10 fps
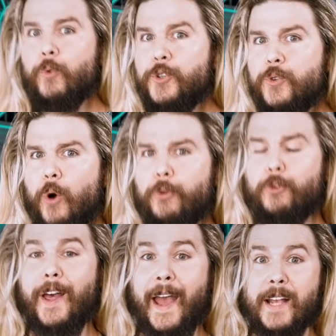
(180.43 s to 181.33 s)
would you go
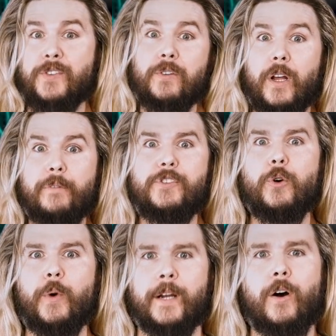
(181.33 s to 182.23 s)
through the hassle of
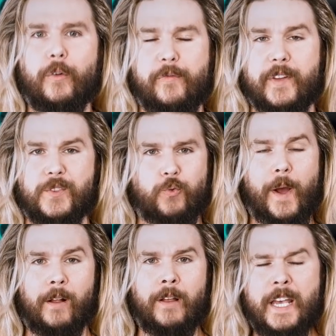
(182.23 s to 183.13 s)
doing all this?
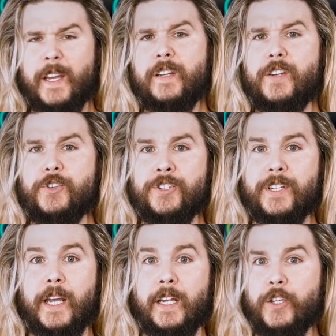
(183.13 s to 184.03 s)
Well, in addition
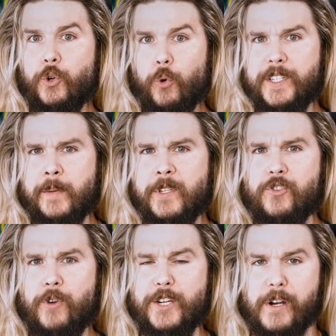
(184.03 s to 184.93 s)
to getting your
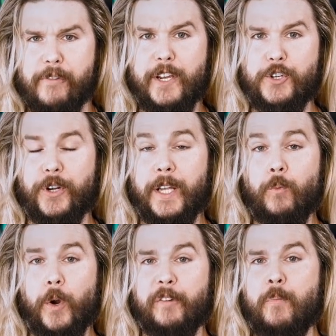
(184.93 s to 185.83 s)
demonstration featured
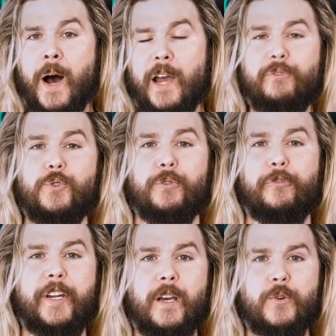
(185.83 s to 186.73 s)
in one of my future
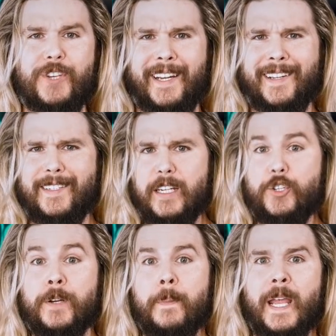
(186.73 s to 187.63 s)
videos, in
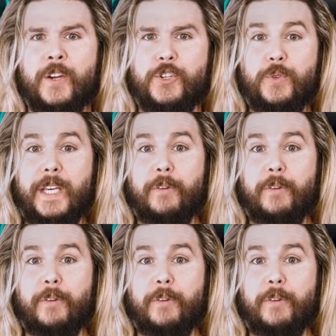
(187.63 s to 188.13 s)
addition to